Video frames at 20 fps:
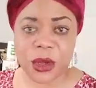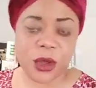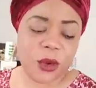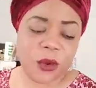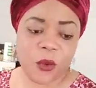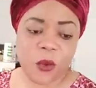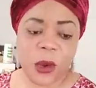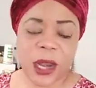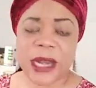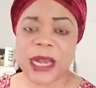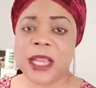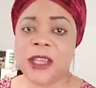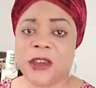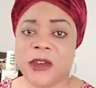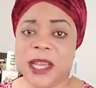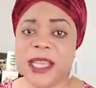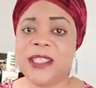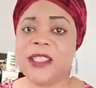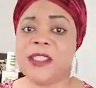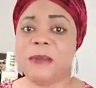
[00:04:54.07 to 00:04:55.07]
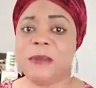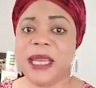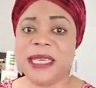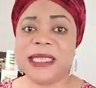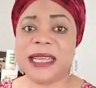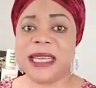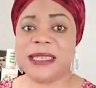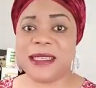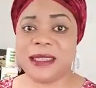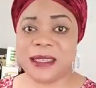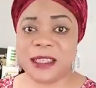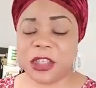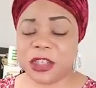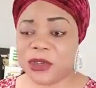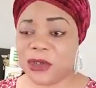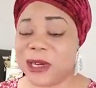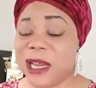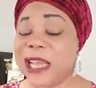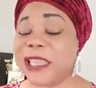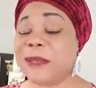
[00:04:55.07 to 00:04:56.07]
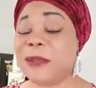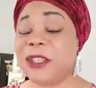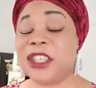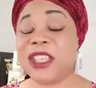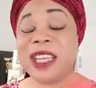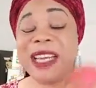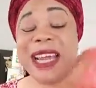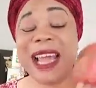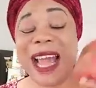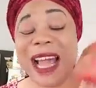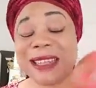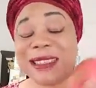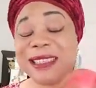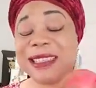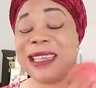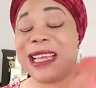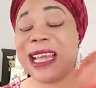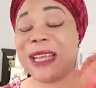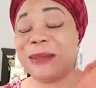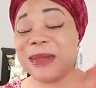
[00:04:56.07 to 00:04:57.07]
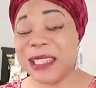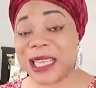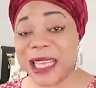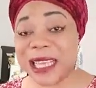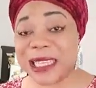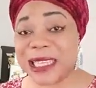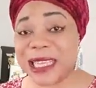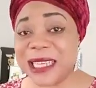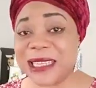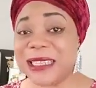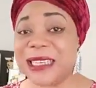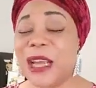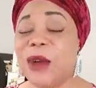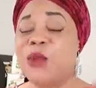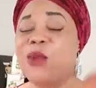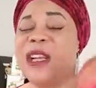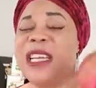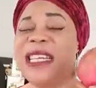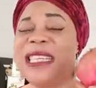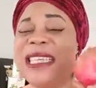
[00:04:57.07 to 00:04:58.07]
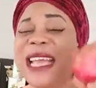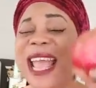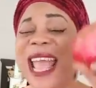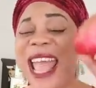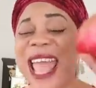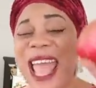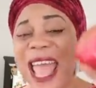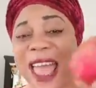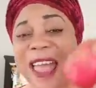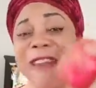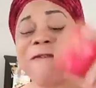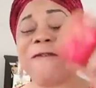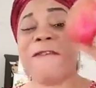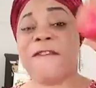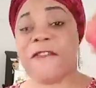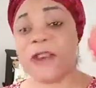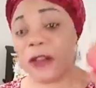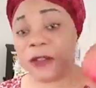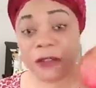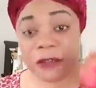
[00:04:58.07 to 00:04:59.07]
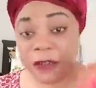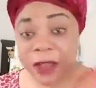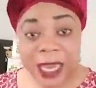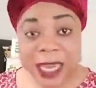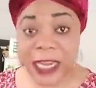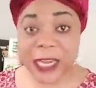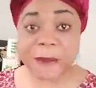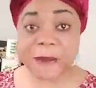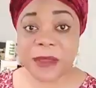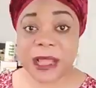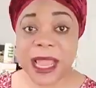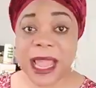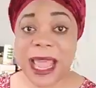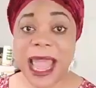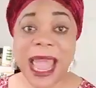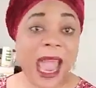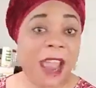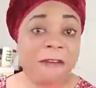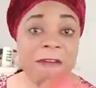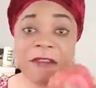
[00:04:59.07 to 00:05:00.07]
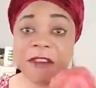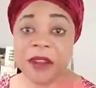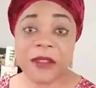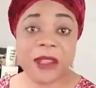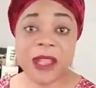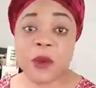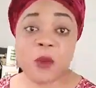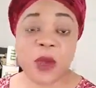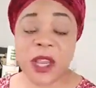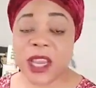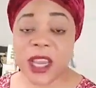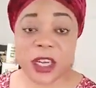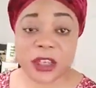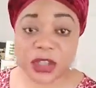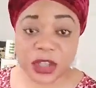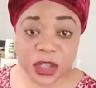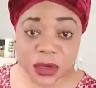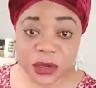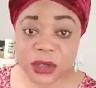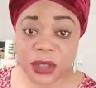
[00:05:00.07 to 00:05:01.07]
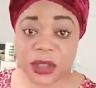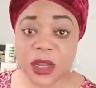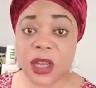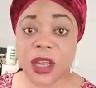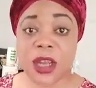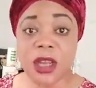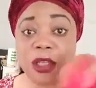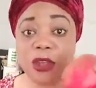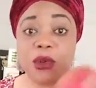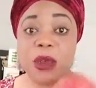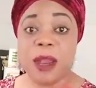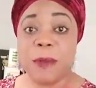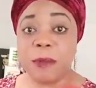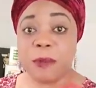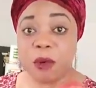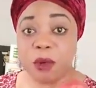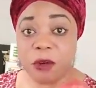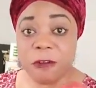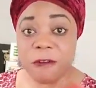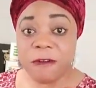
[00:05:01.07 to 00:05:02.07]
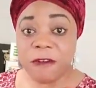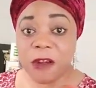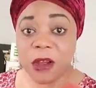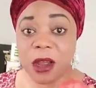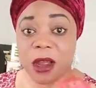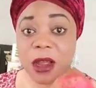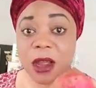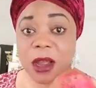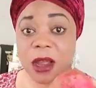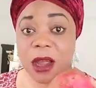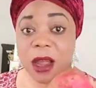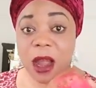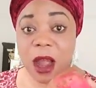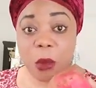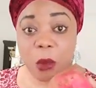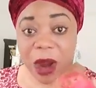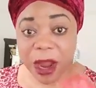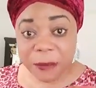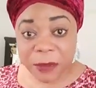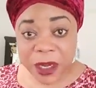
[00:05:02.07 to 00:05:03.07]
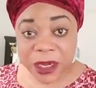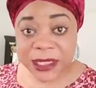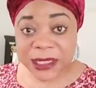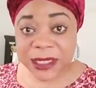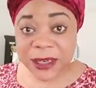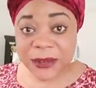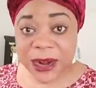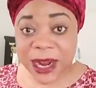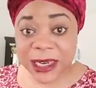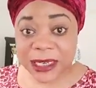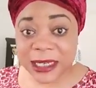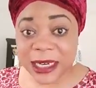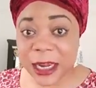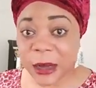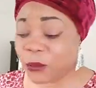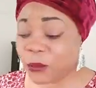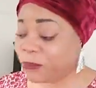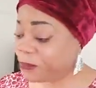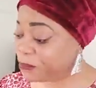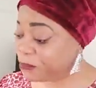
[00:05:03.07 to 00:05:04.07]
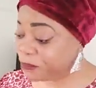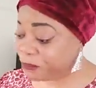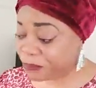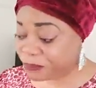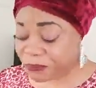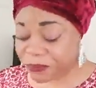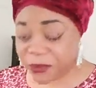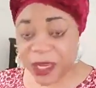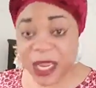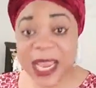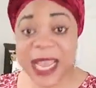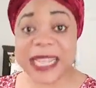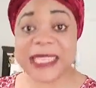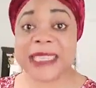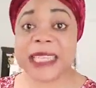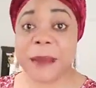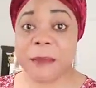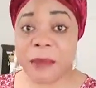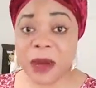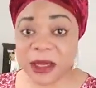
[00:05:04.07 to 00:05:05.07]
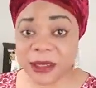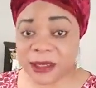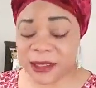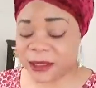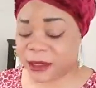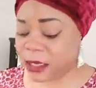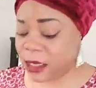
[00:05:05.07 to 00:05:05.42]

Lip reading: When are you going to make that decision? Especially at times like this that we need everything we can use to improve our immunity right now it's a must.